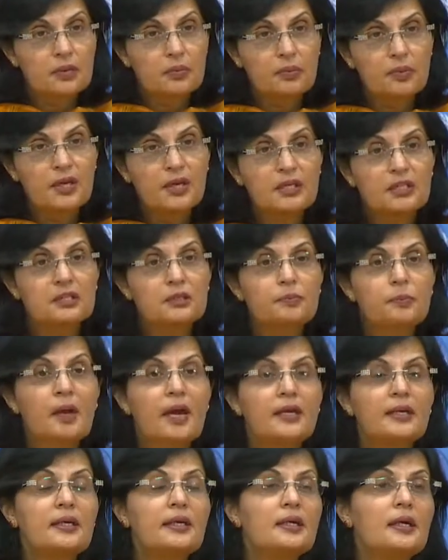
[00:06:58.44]
we
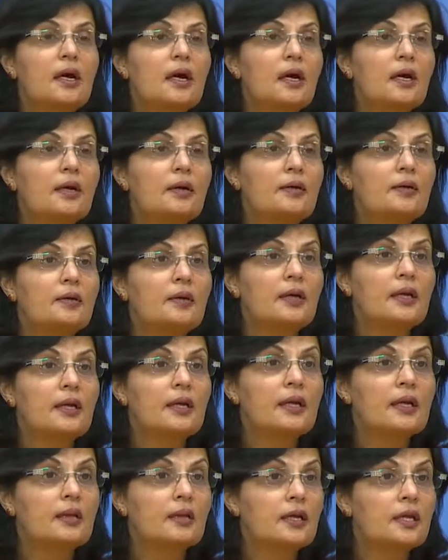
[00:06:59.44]
expanded our
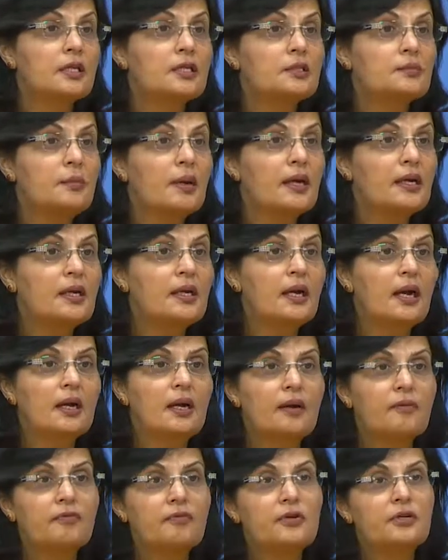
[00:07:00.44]
uh, expanded our
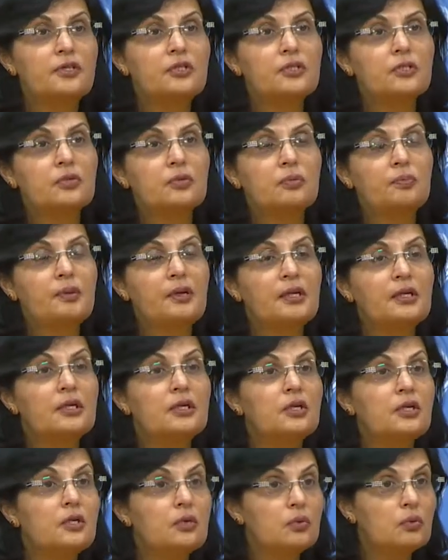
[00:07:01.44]
efforts to build
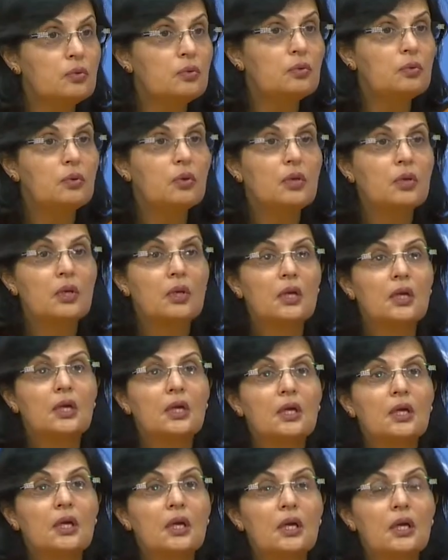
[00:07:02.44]
a new
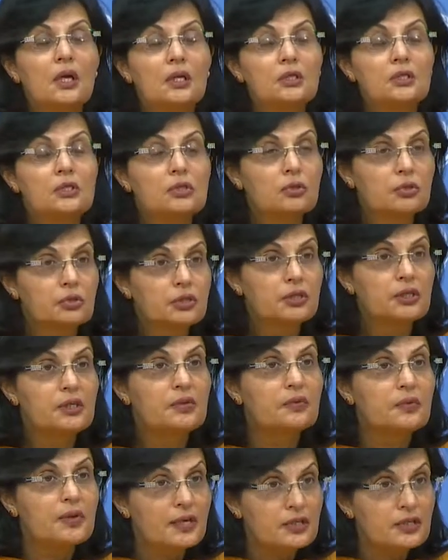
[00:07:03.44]
uh, social